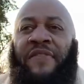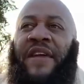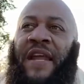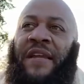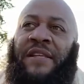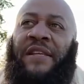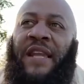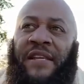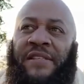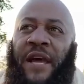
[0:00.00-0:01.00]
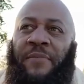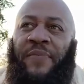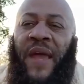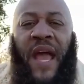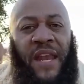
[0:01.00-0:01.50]
Then they nick the next step
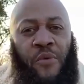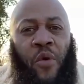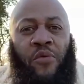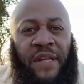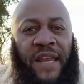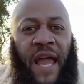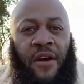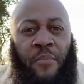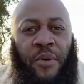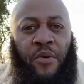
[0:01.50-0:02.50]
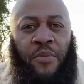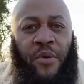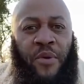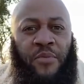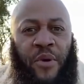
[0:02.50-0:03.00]
and they roll it down. Boom,
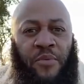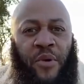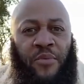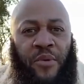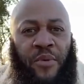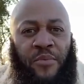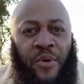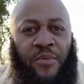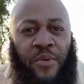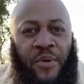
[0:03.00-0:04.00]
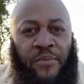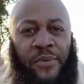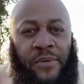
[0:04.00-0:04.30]
boom, boom, boom, boom, boom, boom, boom, boom, boom,